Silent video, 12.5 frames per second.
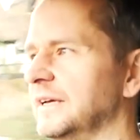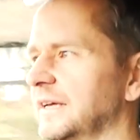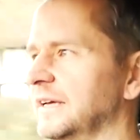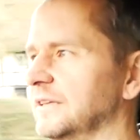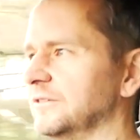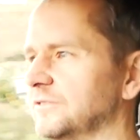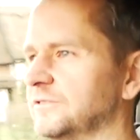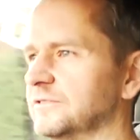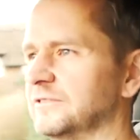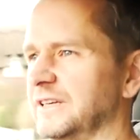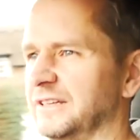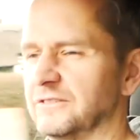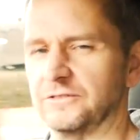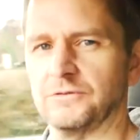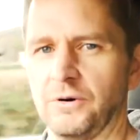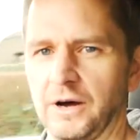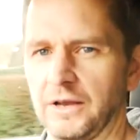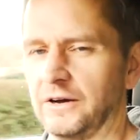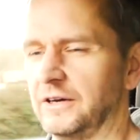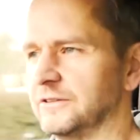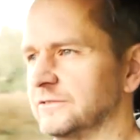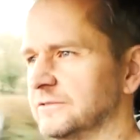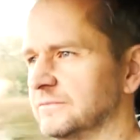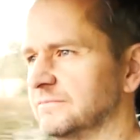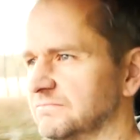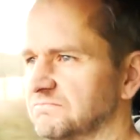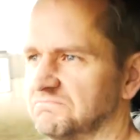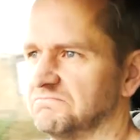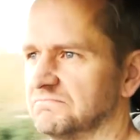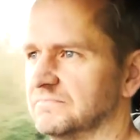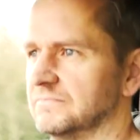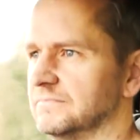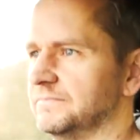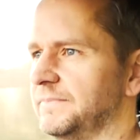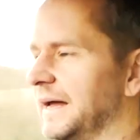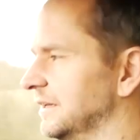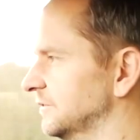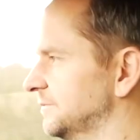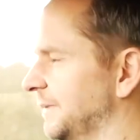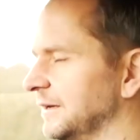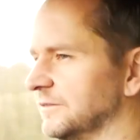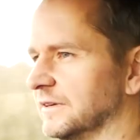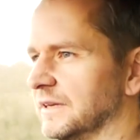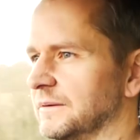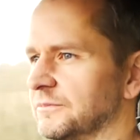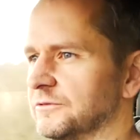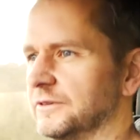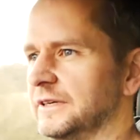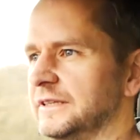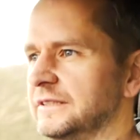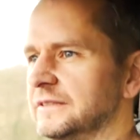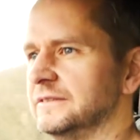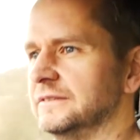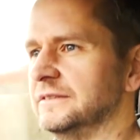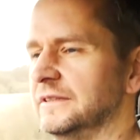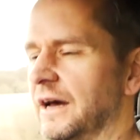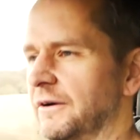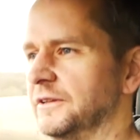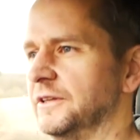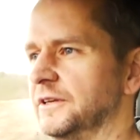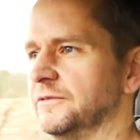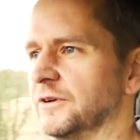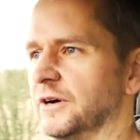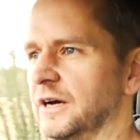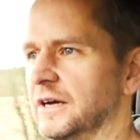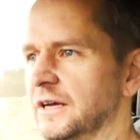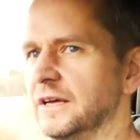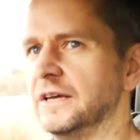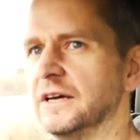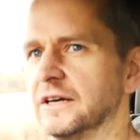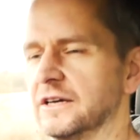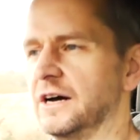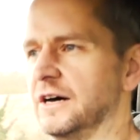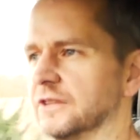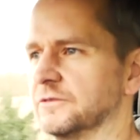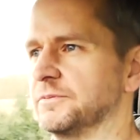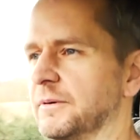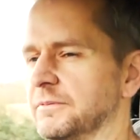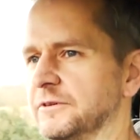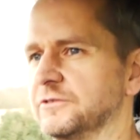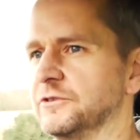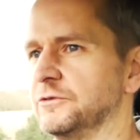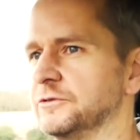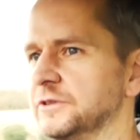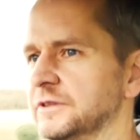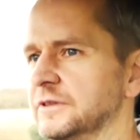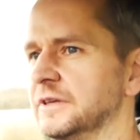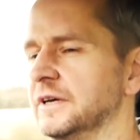It's quite a nice balance basically between knowing that you've got a car that's properly sorted